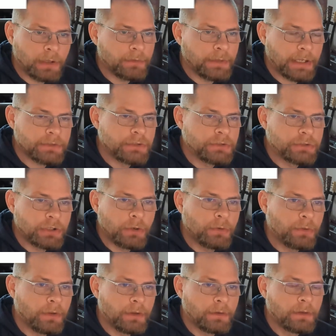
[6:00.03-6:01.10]
actually show
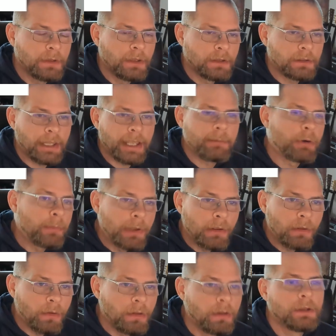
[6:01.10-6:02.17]
the labor
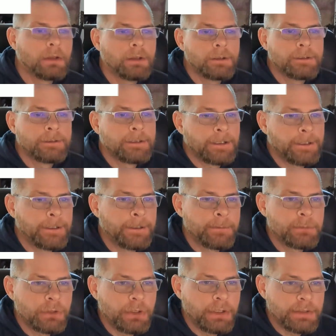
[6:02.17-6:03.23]
bill, so
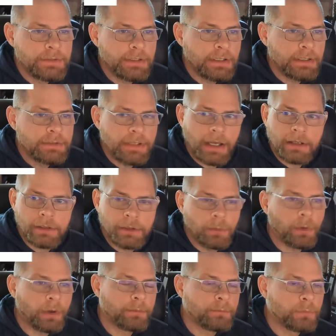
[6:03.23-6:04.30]
you can see exactly
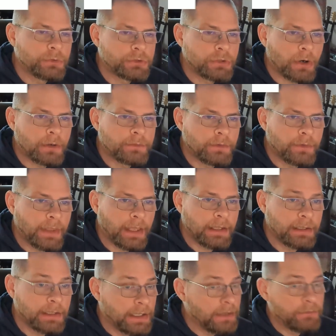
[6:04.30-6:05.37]
what was charged for that
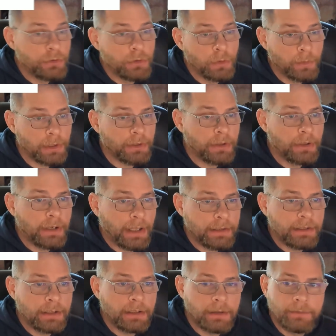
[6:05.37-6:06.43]
and give you a really good
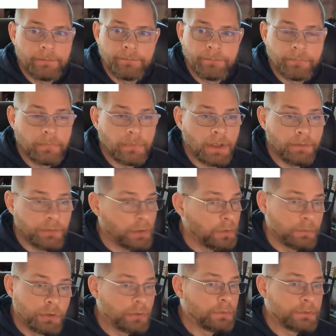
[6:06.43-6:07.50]
idea if you
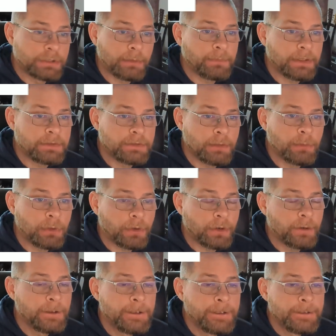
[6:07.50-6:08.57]
do something similar.
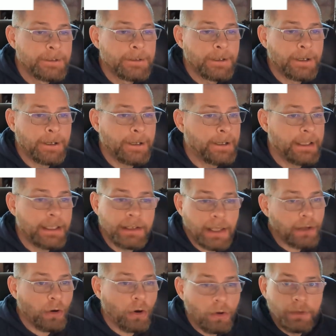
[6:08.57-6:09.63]
And not
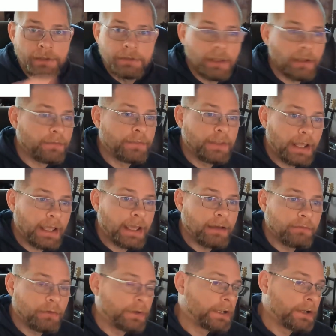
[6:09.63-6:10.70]
all the stuff that I
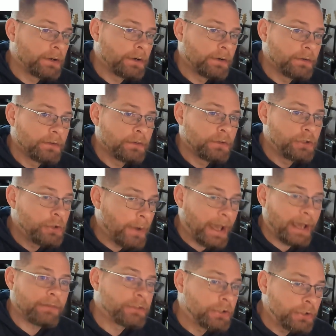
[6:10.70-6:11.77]
have on here you
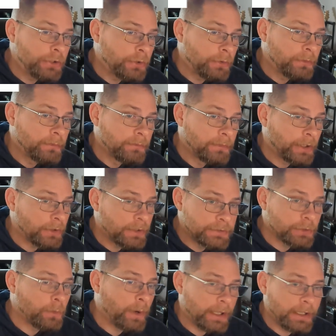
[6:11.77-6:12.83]
have to do. There is a
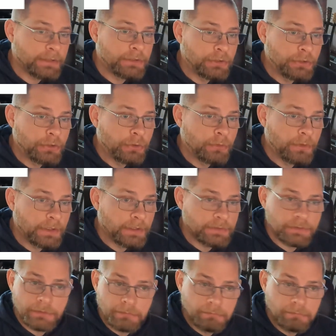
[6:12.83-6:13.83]
way to do this,